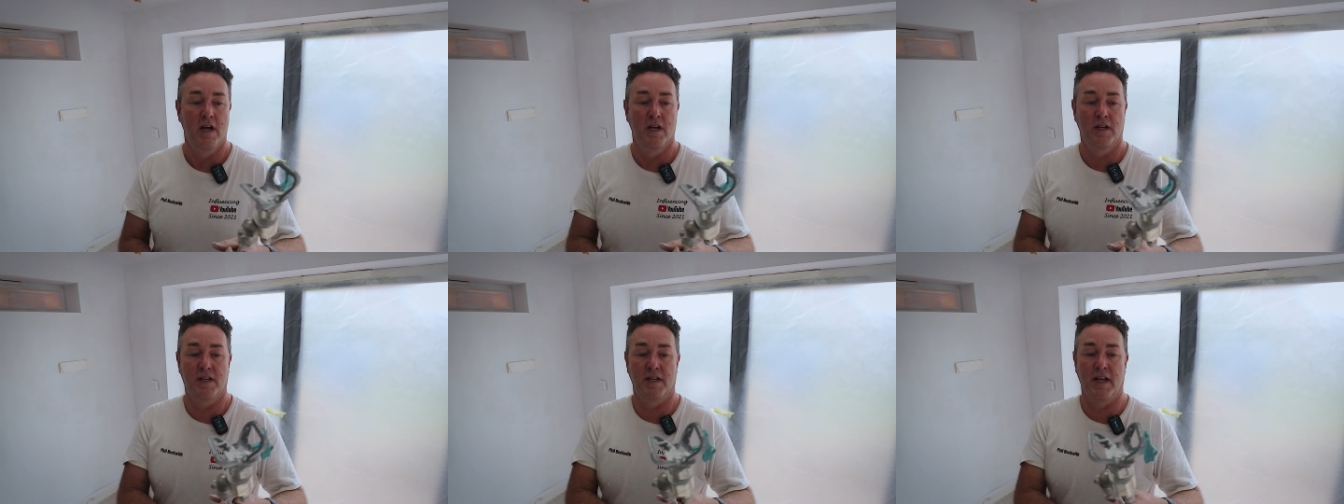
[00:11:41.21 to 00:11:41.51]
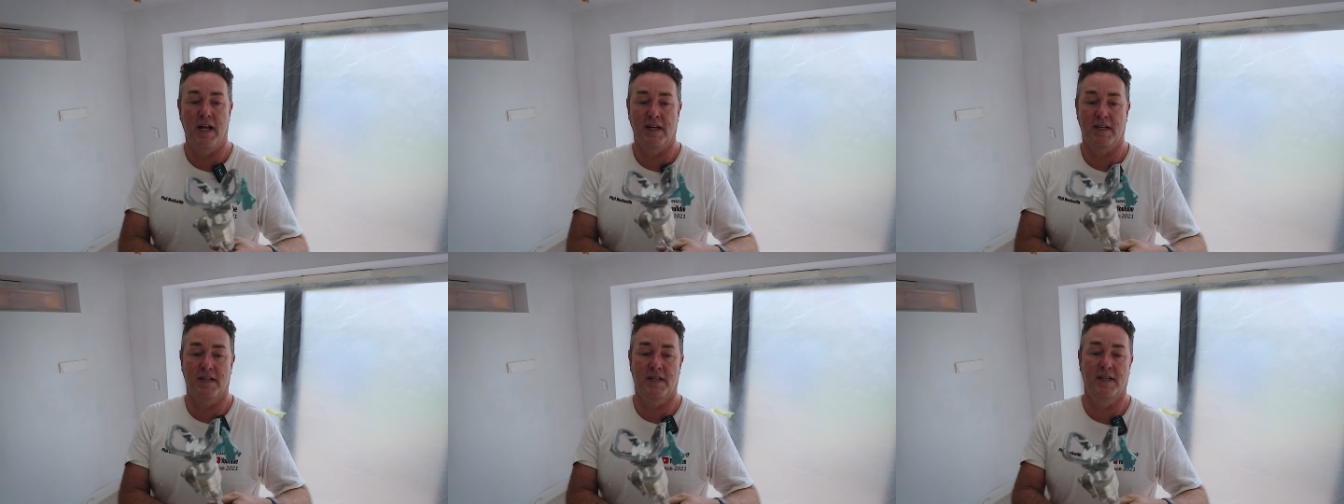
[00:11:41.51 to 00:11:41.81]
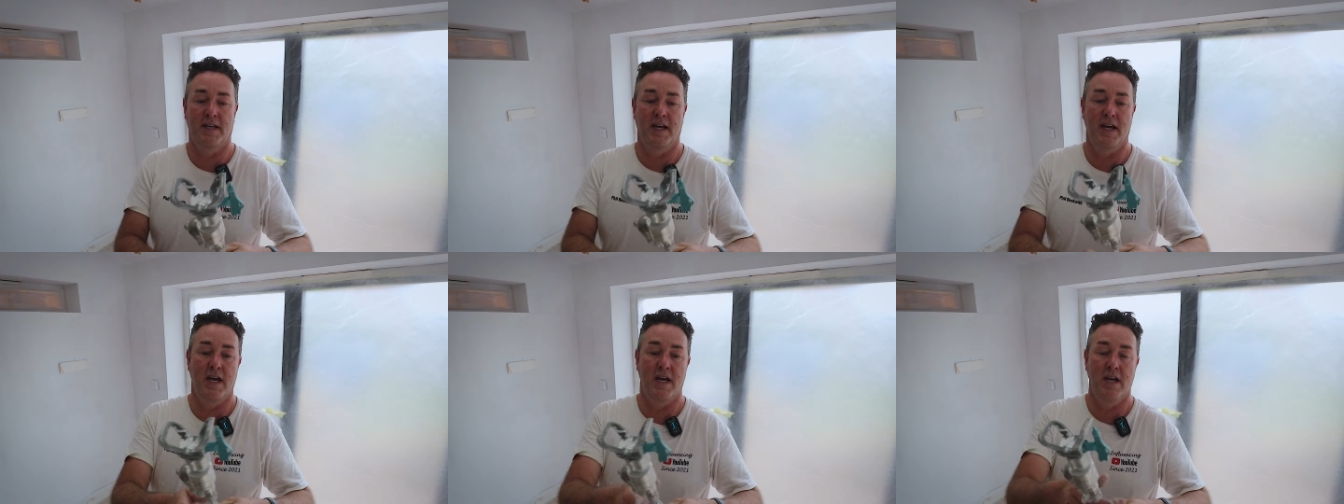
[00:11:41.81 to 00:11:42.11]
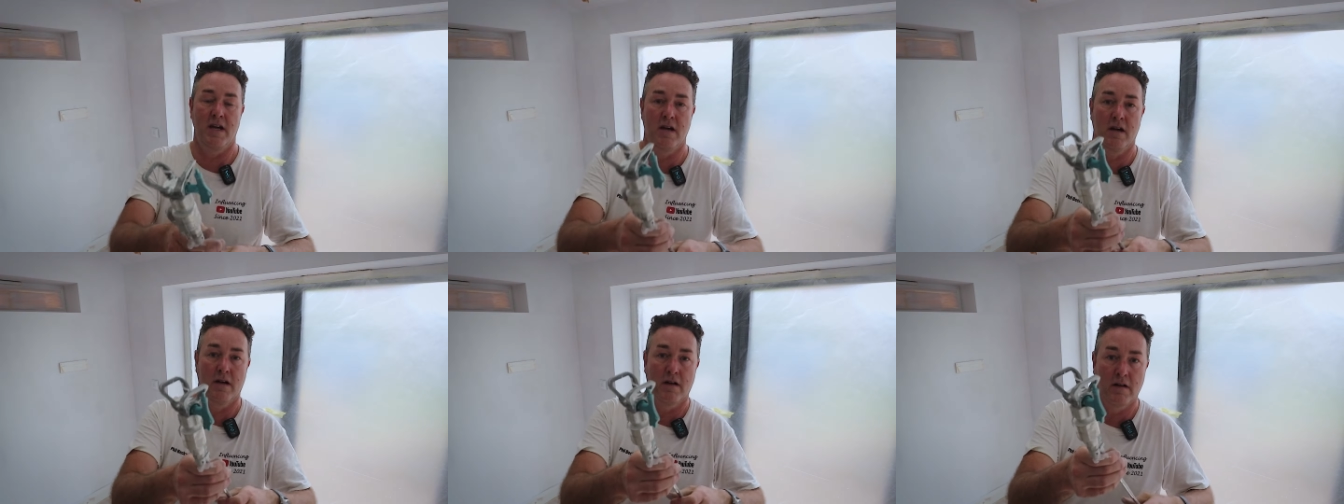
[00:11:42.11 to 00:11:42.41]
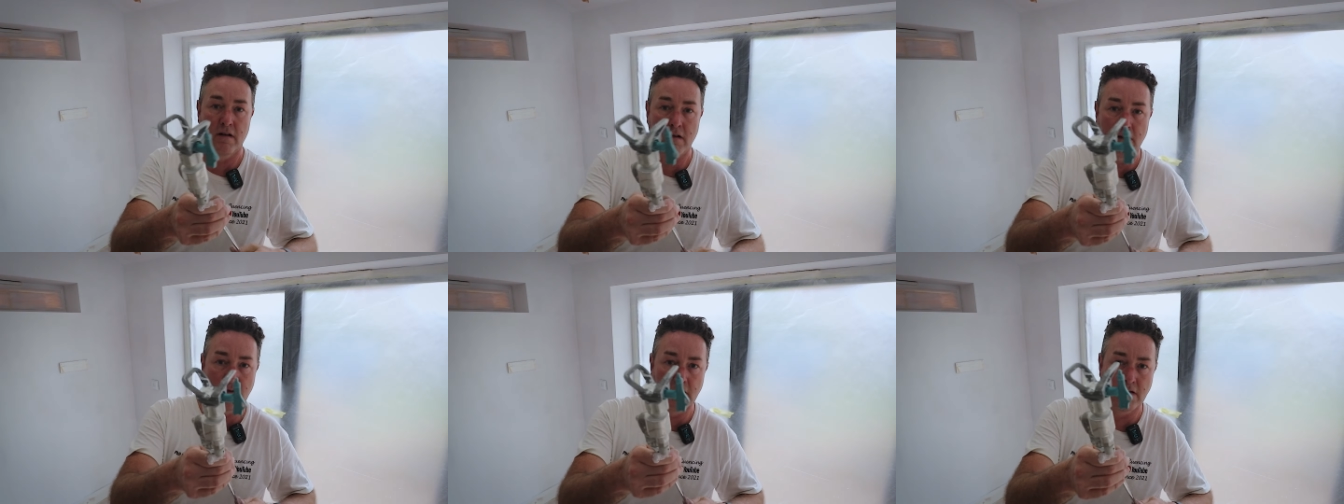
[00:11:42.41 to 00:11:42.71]
So that's the,
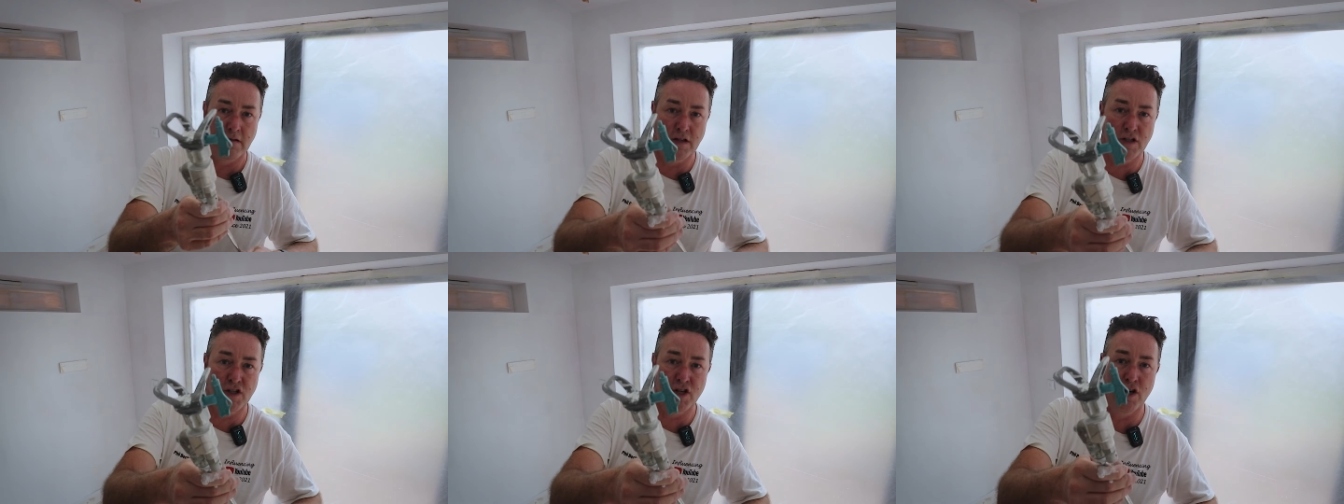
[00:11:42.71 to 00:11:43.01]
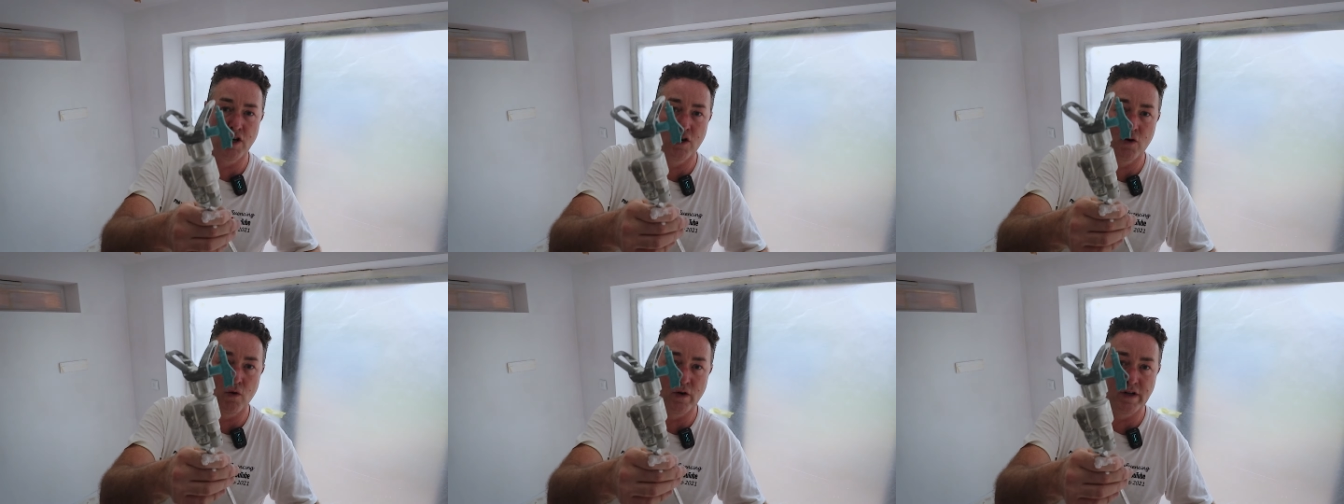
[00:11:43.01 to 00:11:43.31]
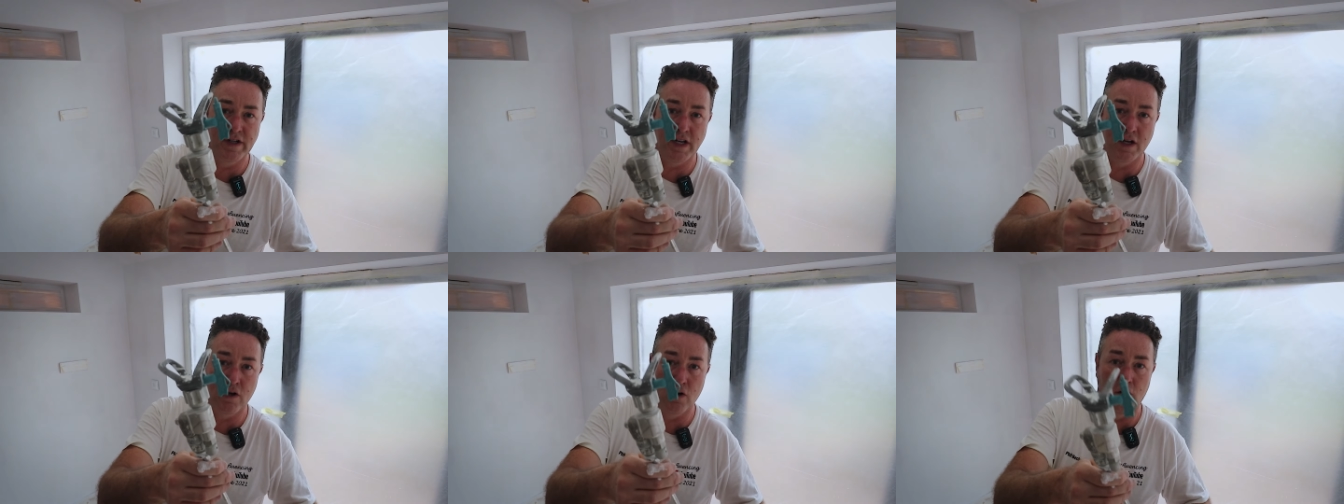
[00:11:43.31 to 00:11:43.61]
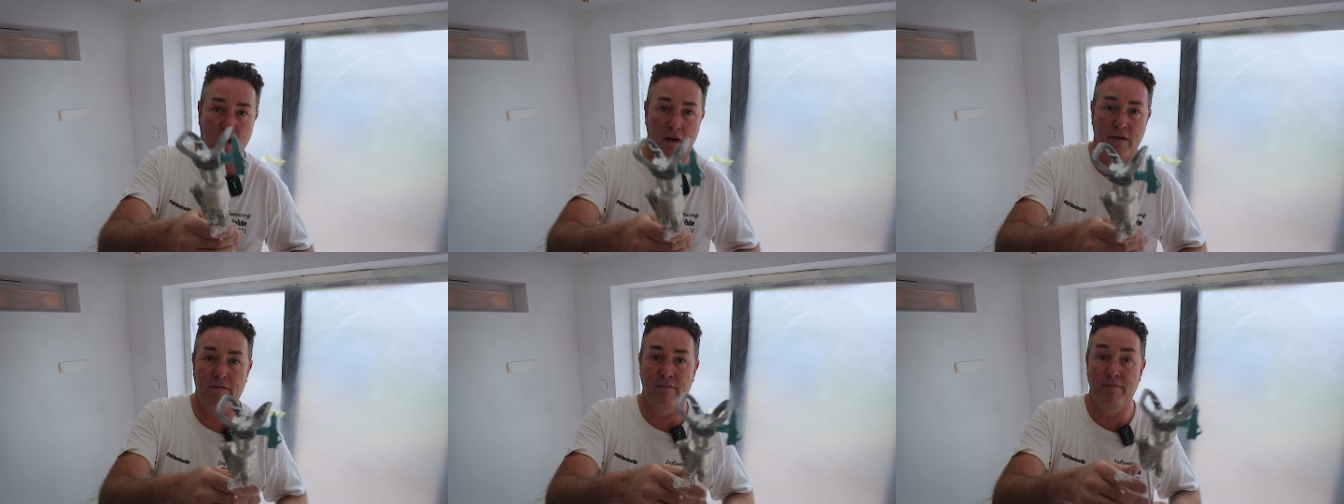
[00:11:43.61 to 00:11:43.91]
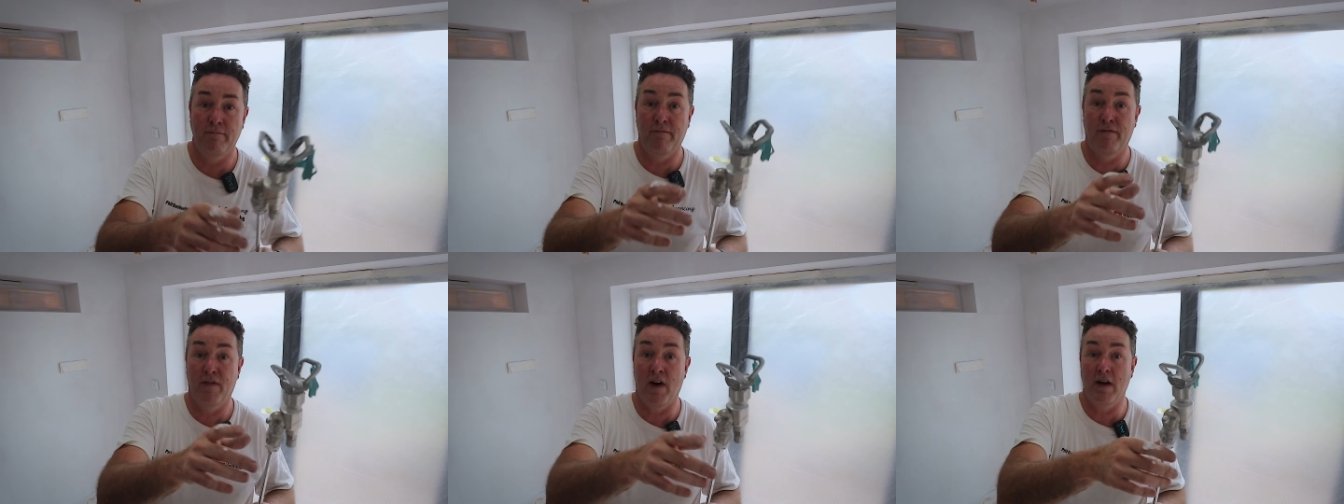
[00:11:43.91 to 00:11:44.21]
the turquoisey coloured
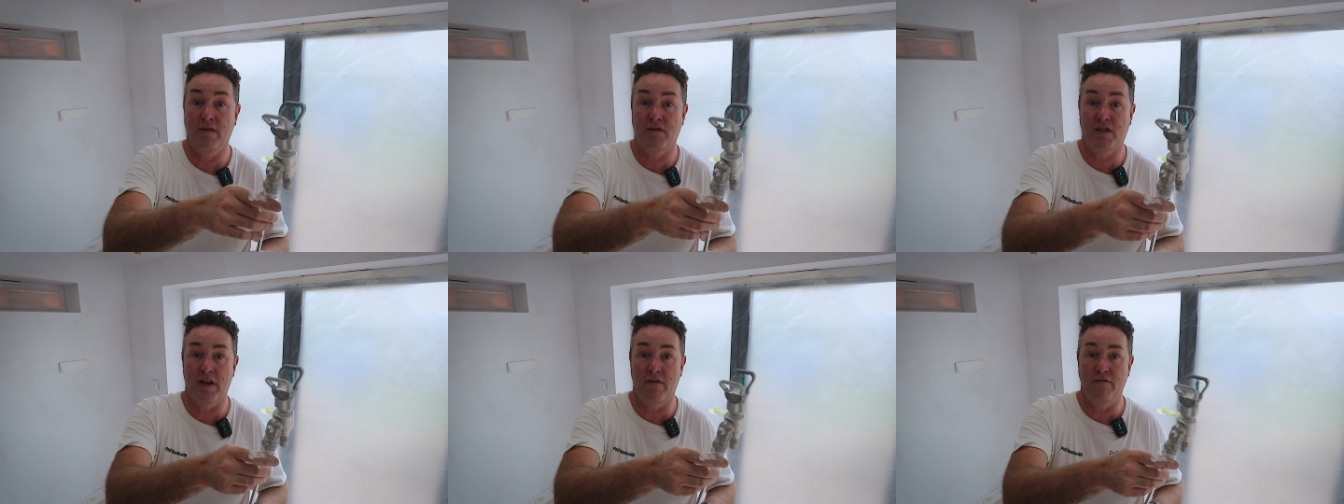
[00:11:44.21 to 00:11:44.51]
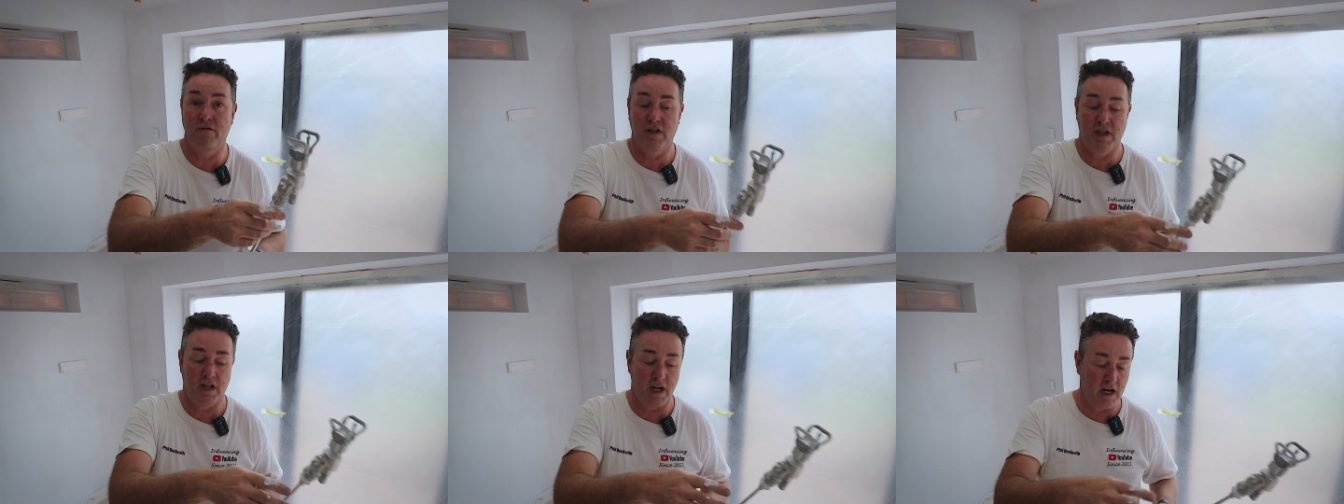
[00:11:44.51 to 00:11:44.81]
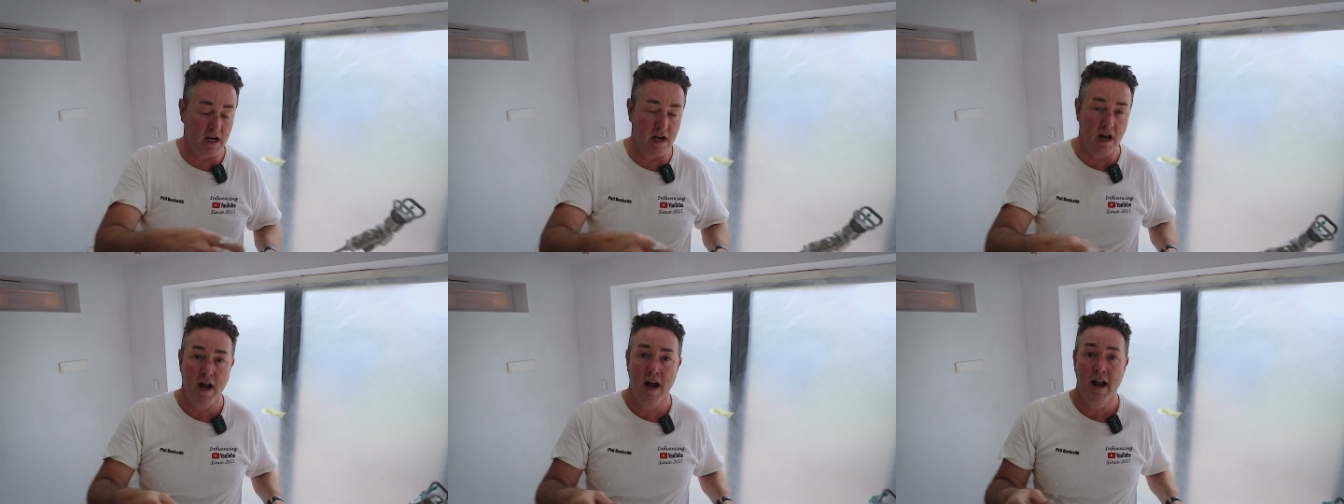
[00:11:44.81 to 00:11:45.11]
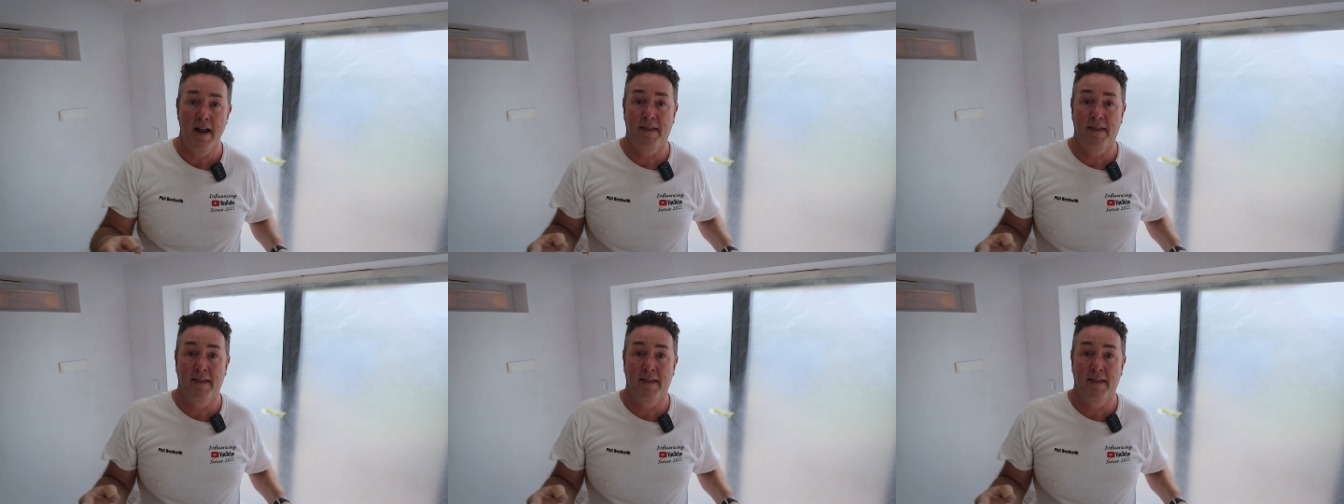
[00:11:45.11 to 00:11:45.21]
517.